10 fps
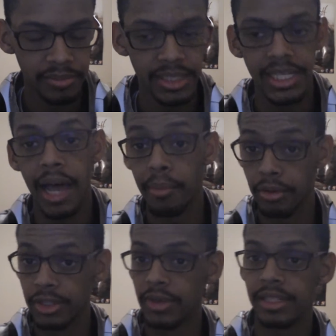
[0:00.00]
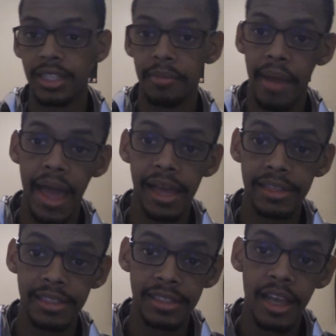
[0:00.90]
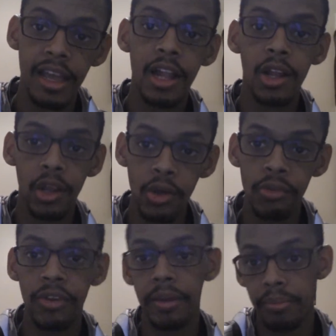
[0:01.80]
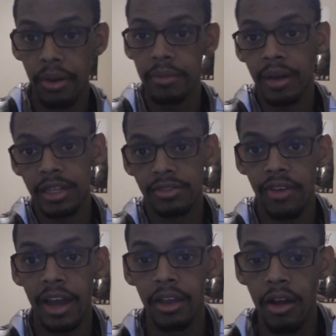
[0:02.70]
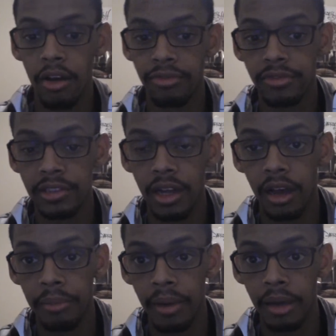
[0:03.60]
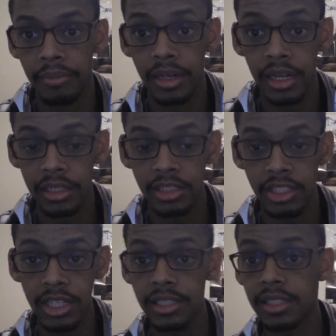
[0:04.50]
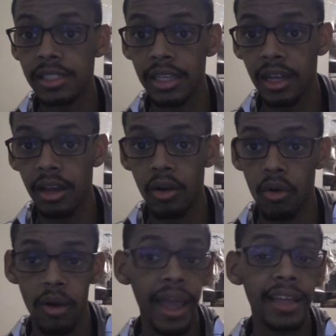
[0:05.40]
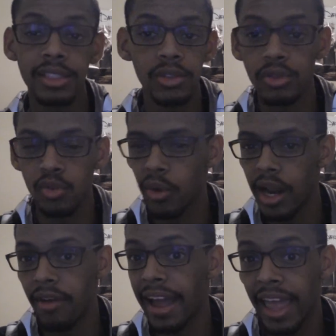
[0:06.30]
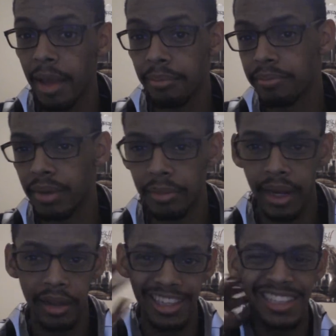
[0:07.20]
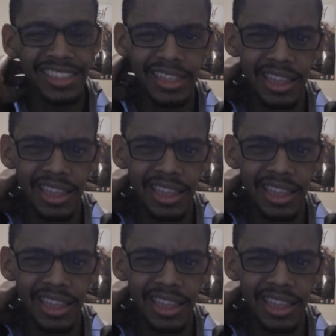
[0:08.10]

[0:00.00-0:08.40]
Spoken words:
Sabo dressed up as Luffy, pretty much fighting off Jesus or Jesus, whatever. I can't really put it. I think